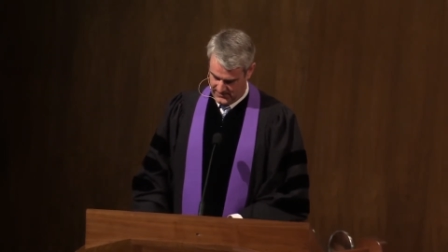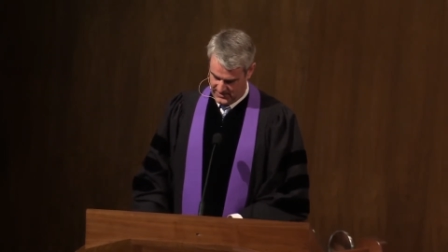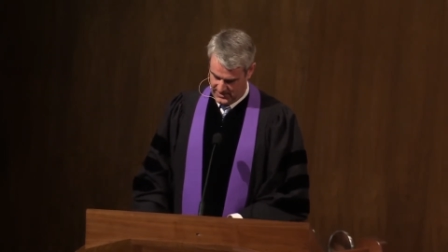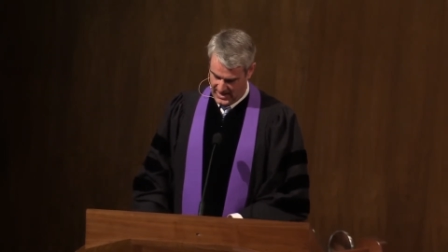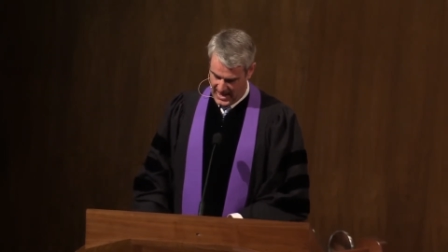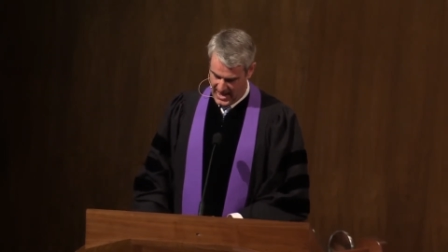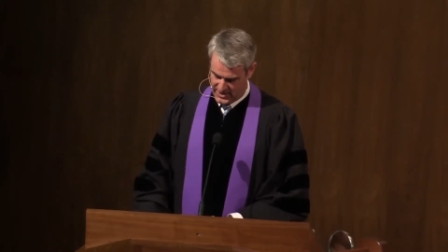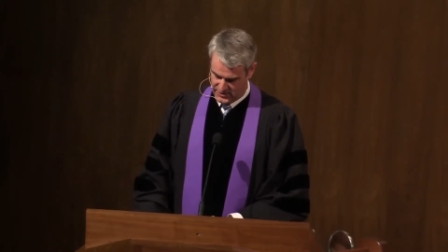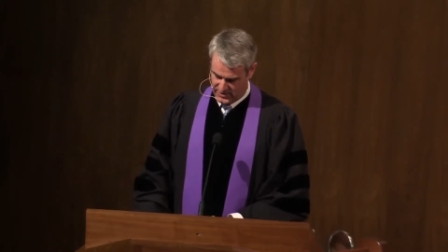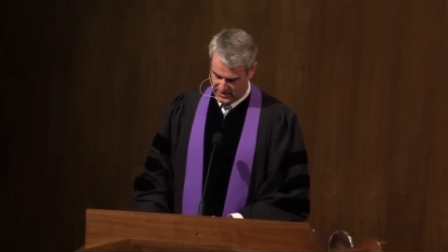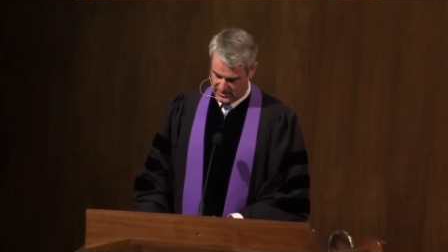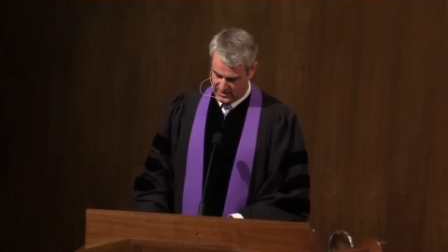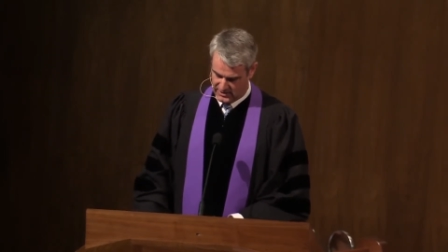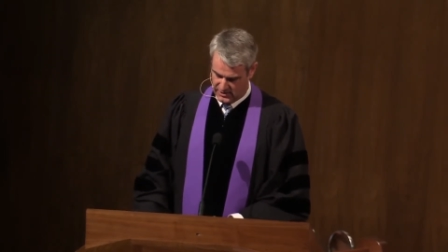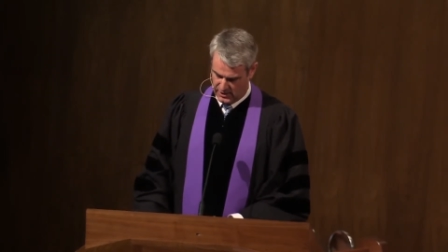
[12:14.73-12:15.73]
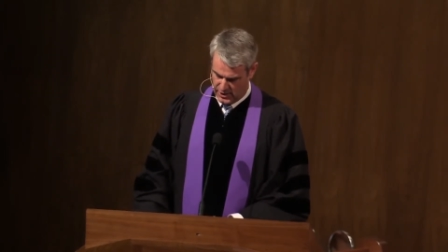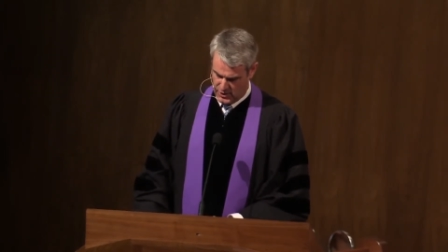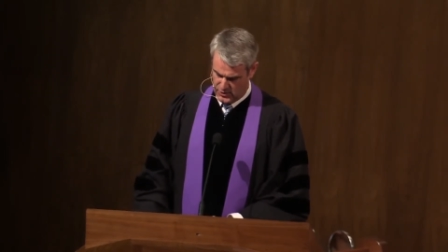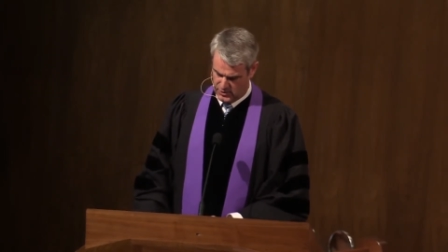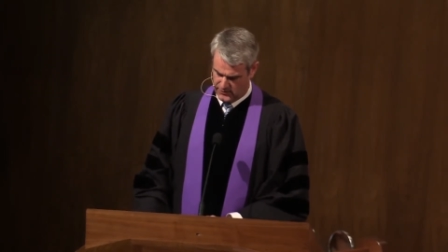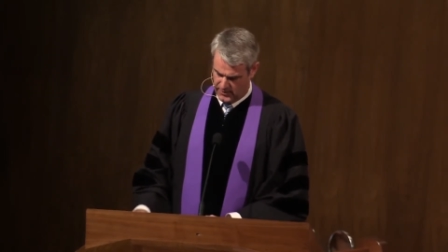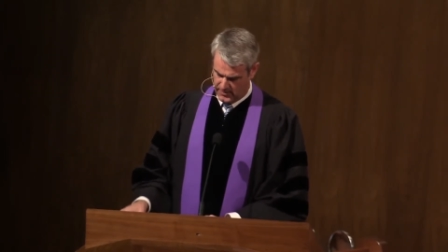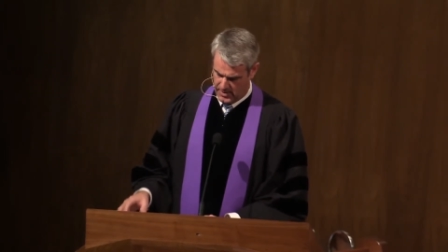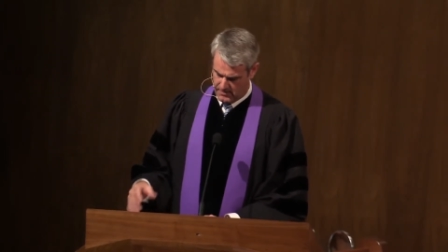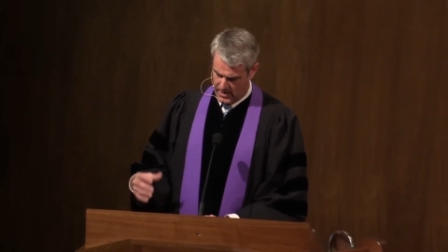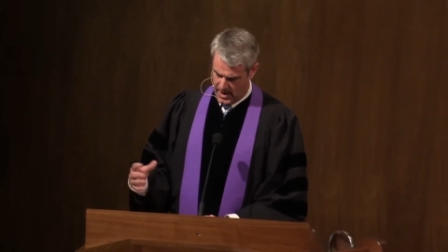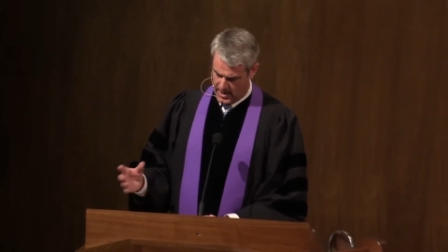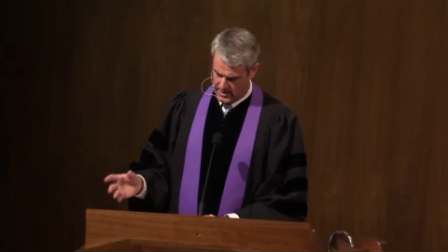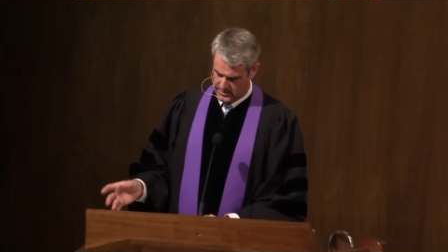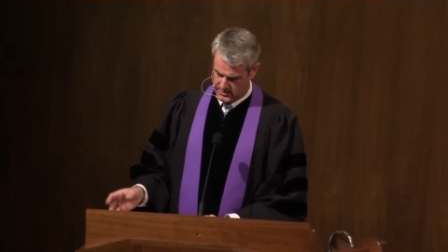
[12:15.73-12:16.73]
Lazarus is loosed from the
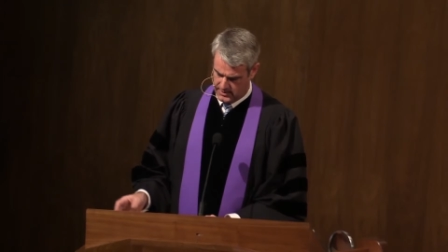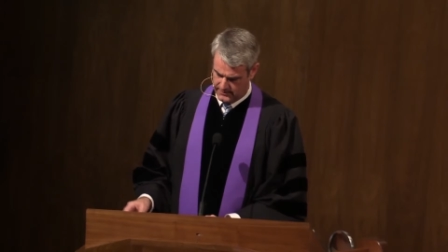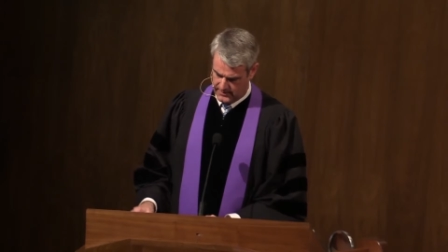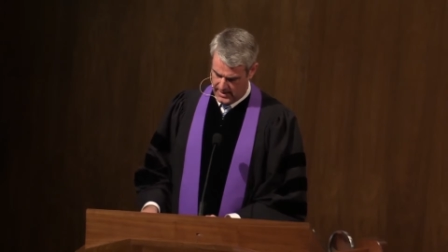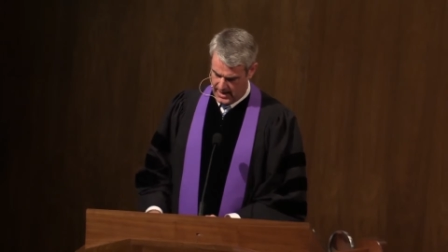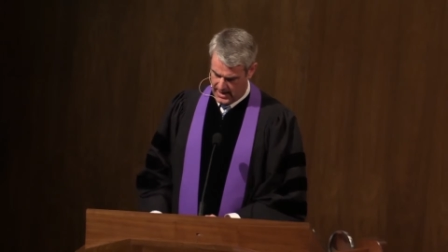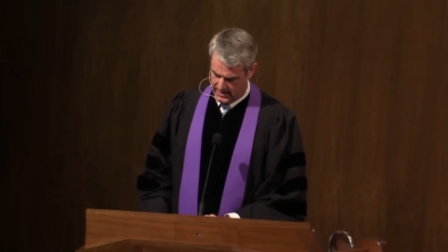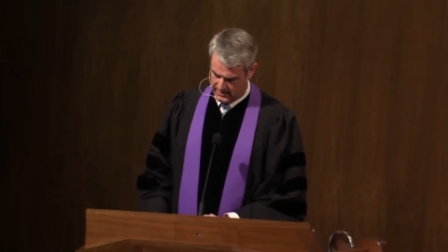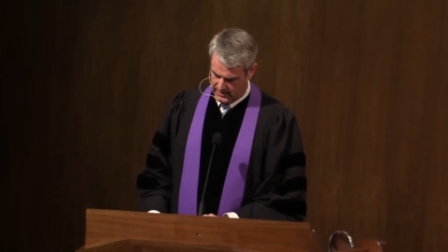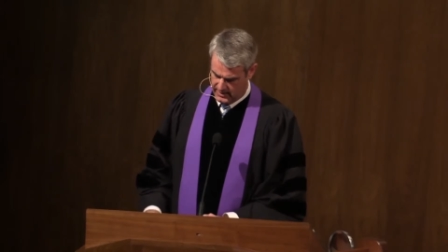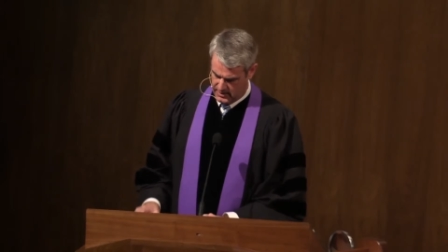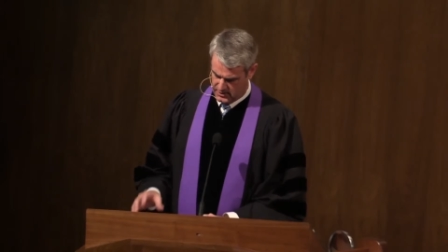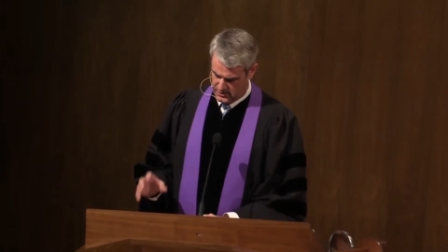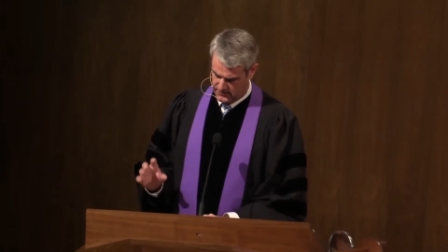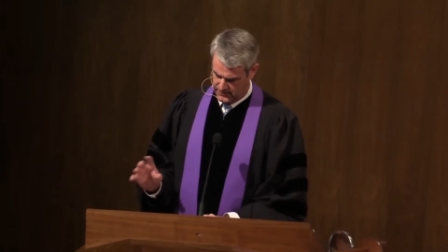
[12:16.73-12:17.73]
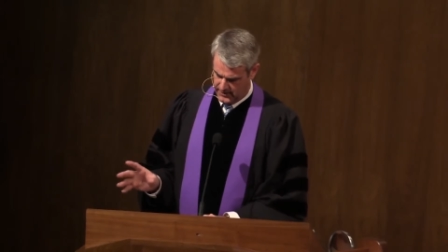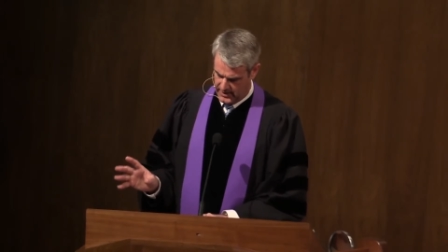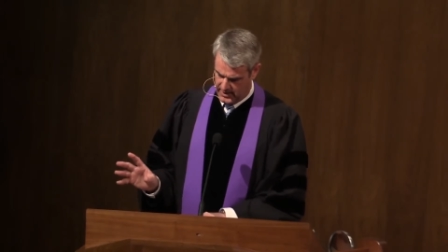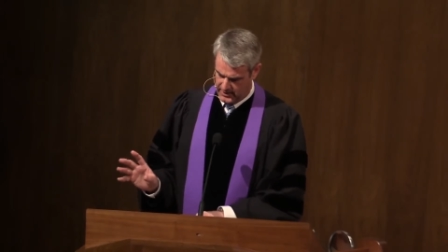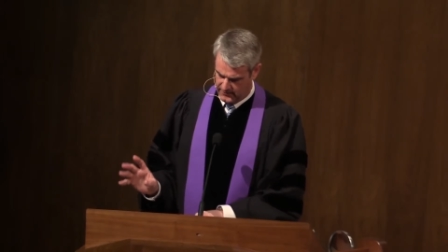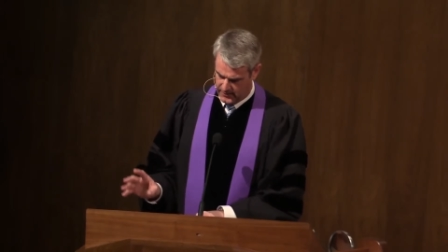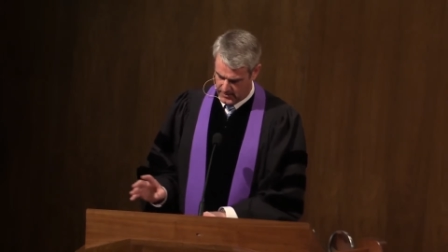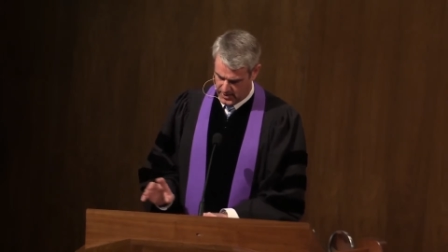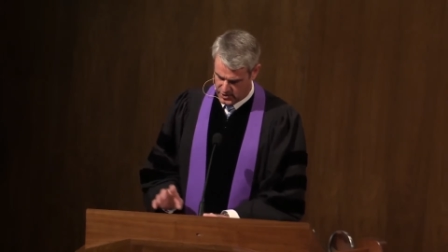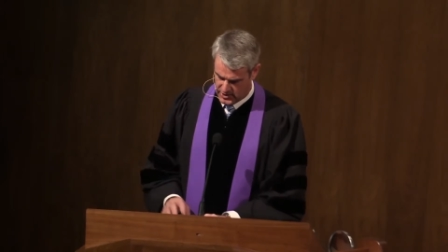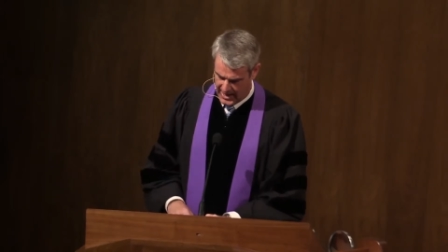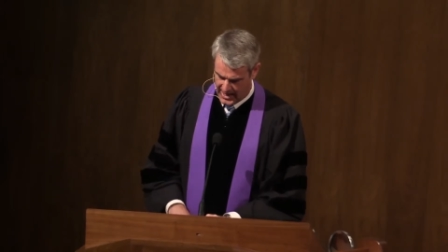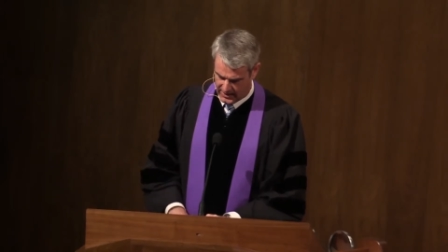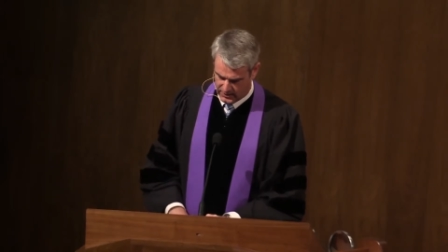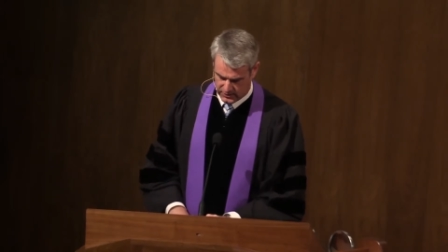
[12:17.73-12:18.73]
bonds of death. He is freed from the
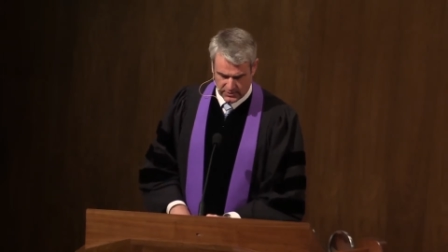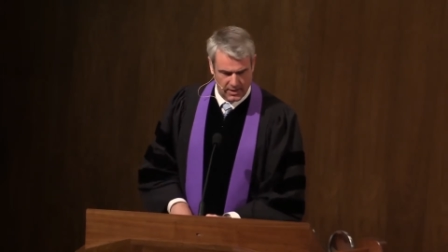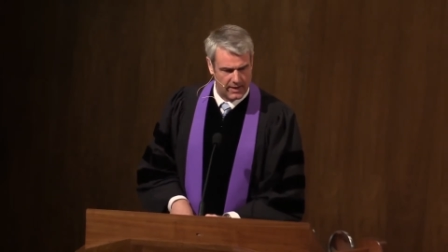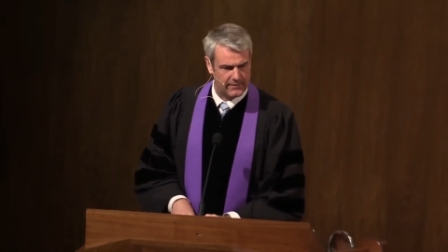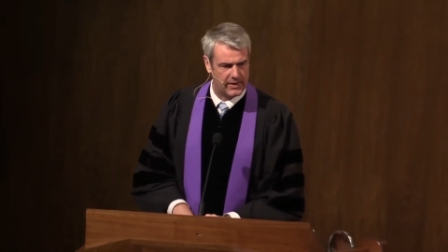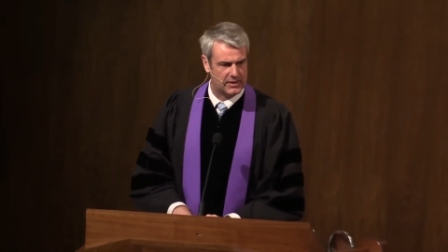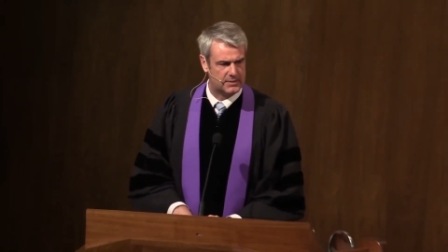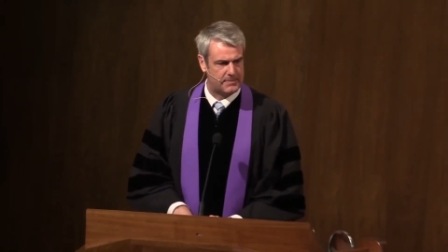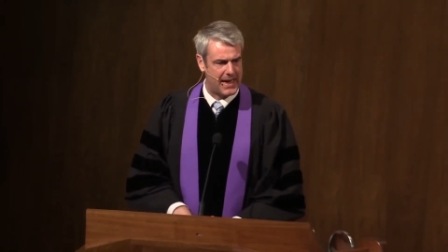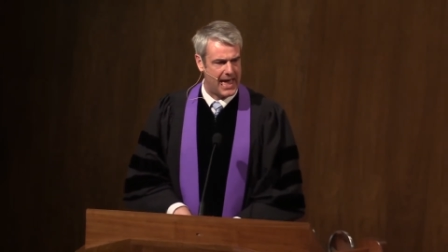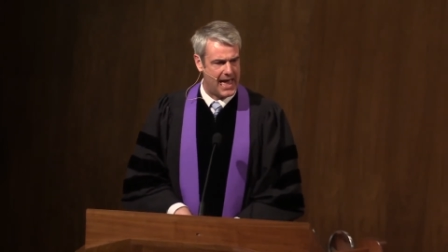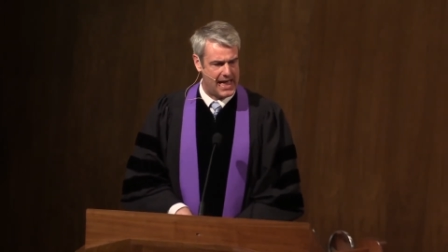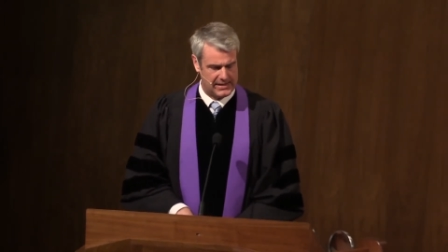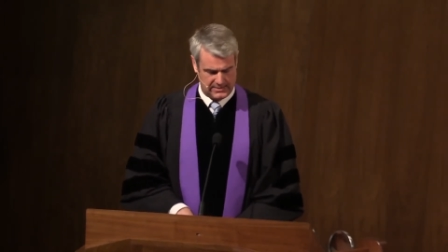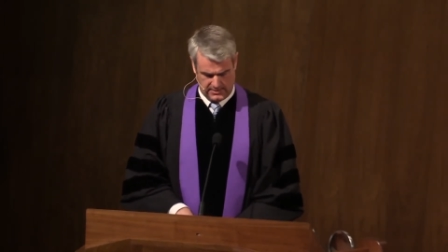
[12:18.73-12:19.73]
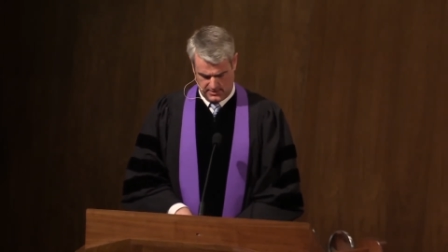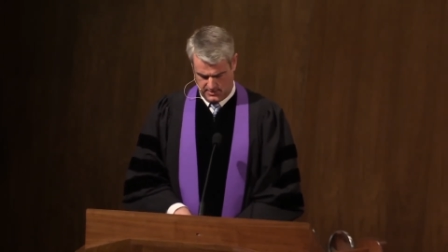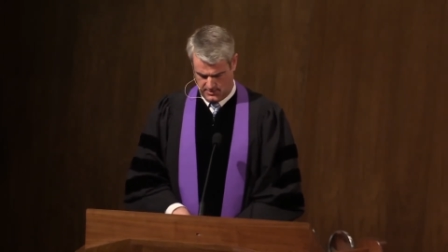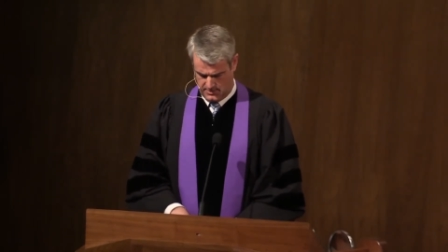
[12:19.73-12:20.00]
shackles of his past.